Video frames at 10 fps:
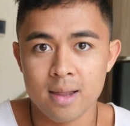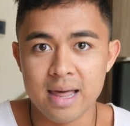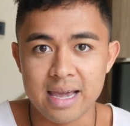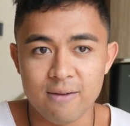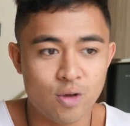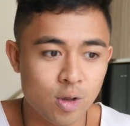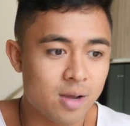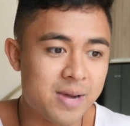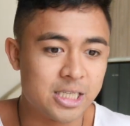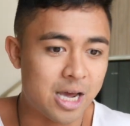Like if you look
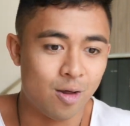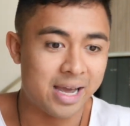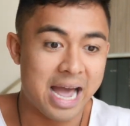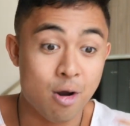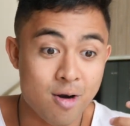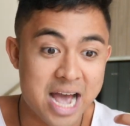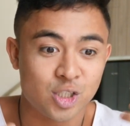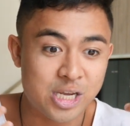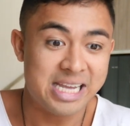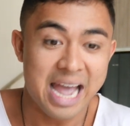at my channel, like I don't
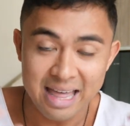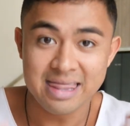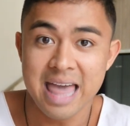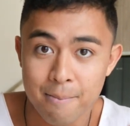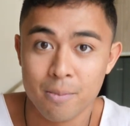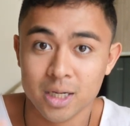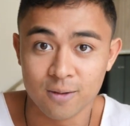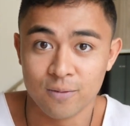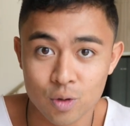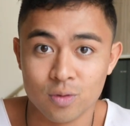actually get that much
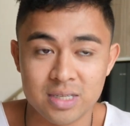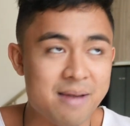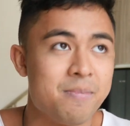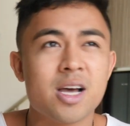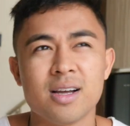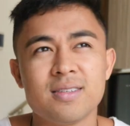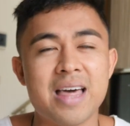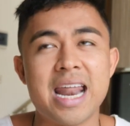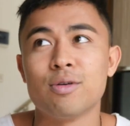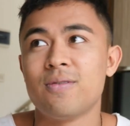views. And because of
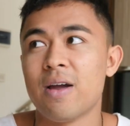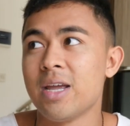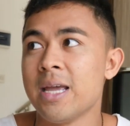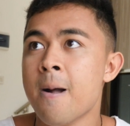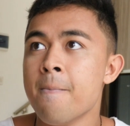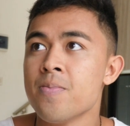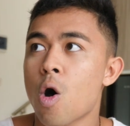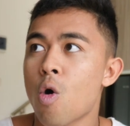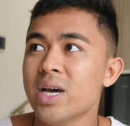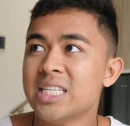that, I was very
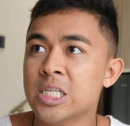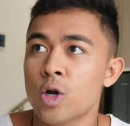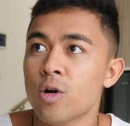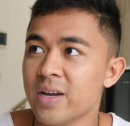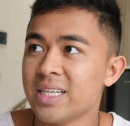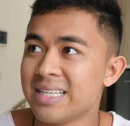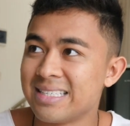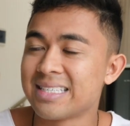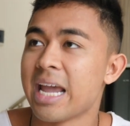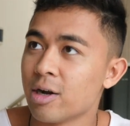always nervous
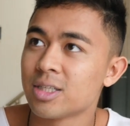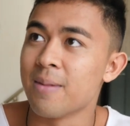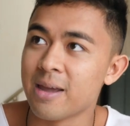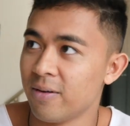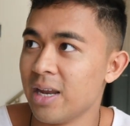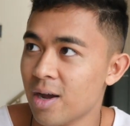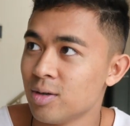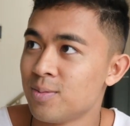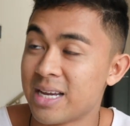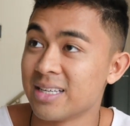and scared to make
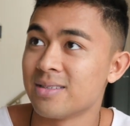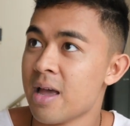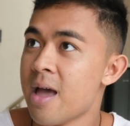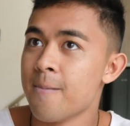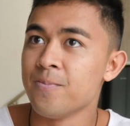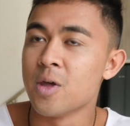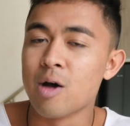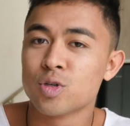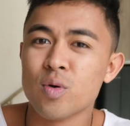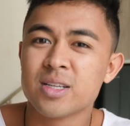videos because you know, I
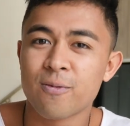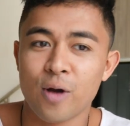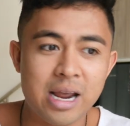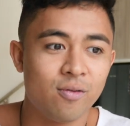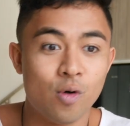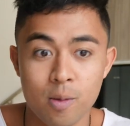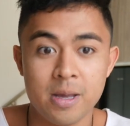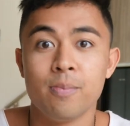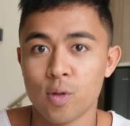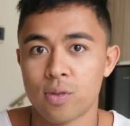was always afraid of what
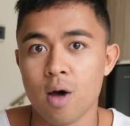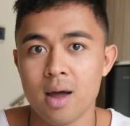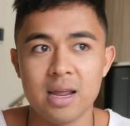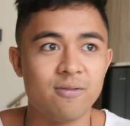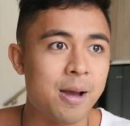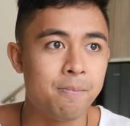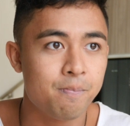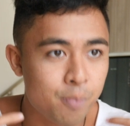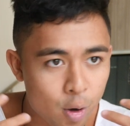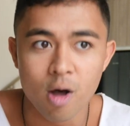people thought if I
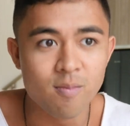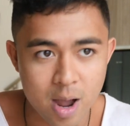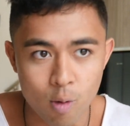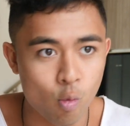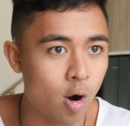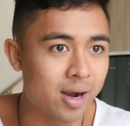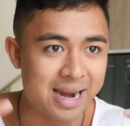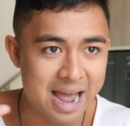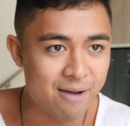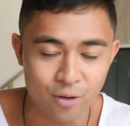put all my work
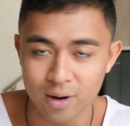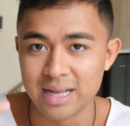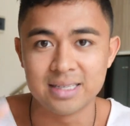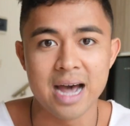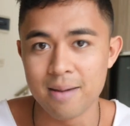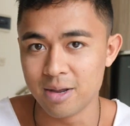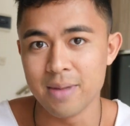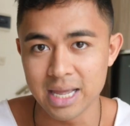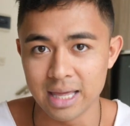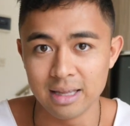and effort and time into
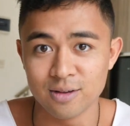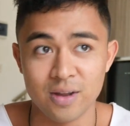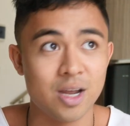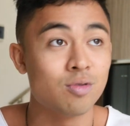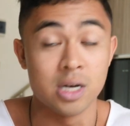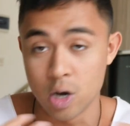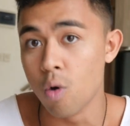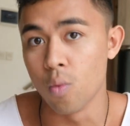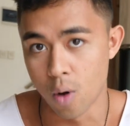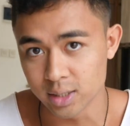making these videos and no
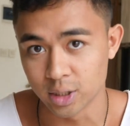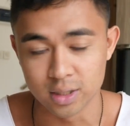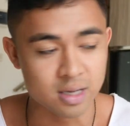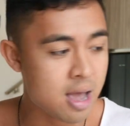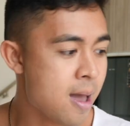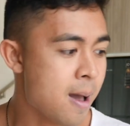one watches.